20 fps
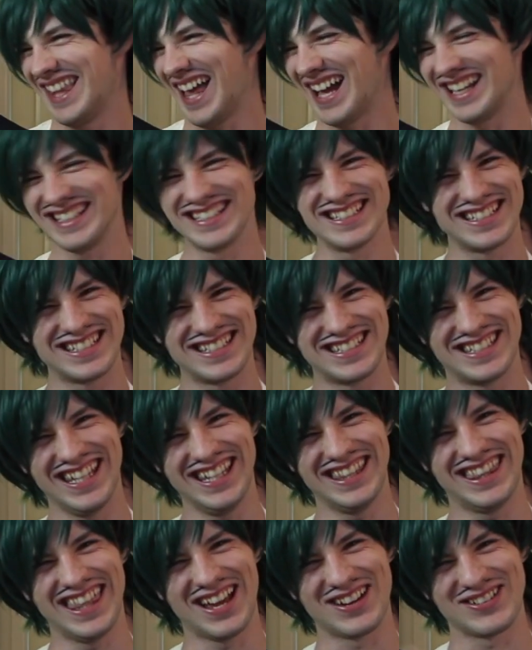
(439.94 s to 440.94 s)
I just
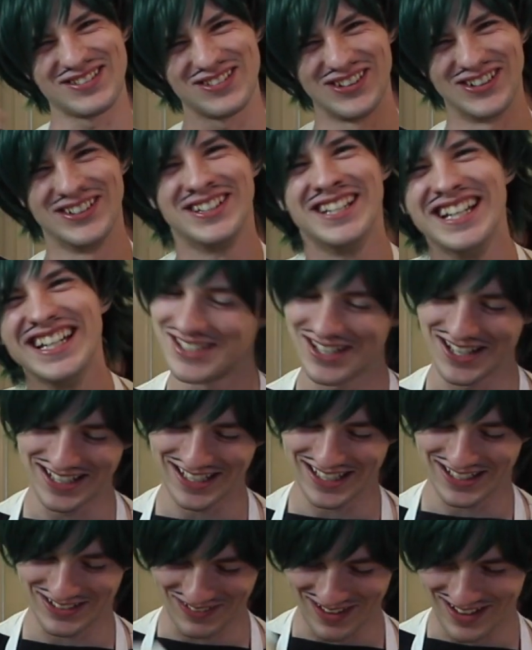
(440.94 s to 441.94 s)
did that wrong.
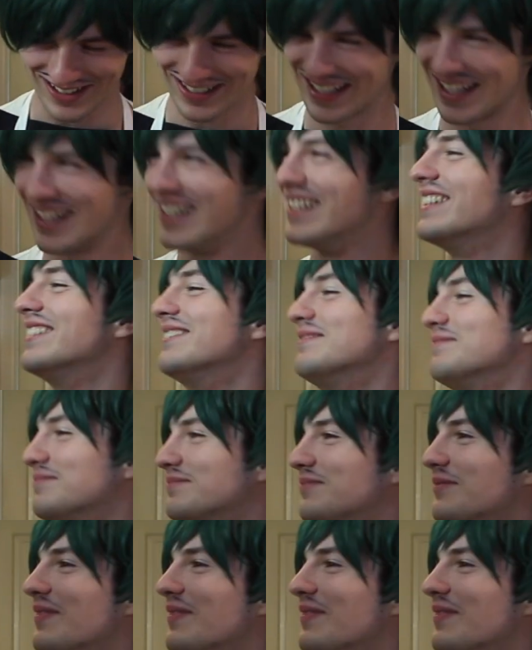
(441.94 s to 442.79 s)
Turning it around again.